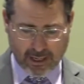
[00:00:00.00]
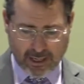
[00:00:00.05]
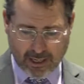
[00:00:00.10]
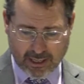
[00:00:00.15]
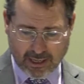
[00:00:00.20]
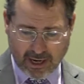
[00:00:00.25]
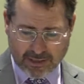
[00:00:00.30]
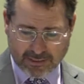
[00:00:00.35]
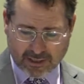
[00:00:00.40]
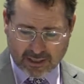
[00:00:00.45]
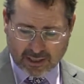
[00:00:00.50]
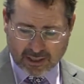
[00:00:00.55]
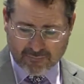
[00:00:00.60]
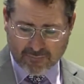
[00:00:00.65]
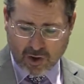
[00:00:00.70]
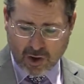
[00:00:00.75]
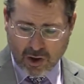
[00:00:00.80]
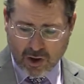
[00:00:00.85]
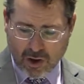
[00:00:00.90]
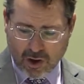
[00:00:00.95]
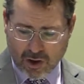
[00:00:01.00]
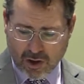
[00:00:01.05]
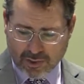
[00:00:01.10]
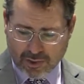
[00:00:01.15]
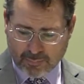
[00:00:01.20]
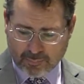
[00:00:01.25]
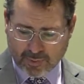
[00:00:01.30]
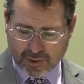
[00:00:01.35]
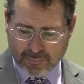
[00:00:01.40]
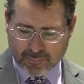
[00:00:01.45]
And I think of all
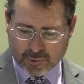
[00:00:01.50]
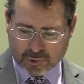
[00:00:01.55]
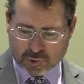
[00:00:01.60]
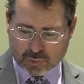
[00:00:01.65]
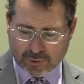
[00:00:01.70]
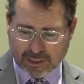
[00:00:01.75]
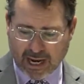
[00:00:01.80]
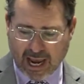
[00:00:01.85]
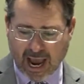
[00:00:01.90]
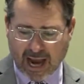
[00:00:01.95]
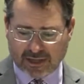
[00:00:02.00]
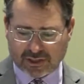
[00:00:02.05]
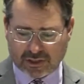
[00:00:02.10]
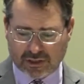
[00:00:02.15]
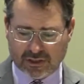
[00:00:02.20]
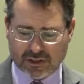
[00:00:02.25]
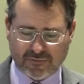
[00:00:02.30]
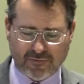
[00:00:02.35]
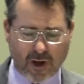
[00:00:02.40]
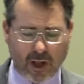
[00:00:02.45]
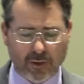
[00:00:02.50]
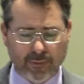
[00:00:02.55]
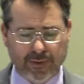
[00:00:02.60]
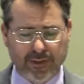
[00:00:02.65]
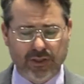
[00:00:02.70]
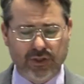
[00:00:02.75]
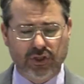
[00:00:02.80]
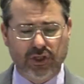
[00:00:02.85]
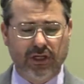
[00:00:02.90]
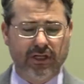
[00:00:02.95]
the people's reactions following
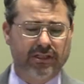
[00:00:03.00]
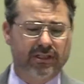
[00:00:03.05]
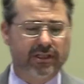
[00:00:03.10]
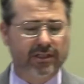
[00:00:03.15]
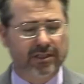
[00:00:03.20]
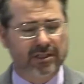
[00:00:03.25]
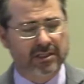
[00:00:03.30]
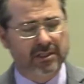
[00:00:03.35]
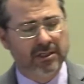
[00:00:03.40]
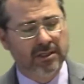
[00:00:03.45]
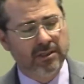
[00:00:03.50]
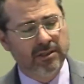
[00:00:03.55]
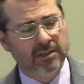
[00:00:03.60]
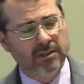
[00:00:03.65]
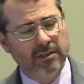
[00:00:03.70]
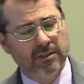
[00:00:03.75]
the Jesus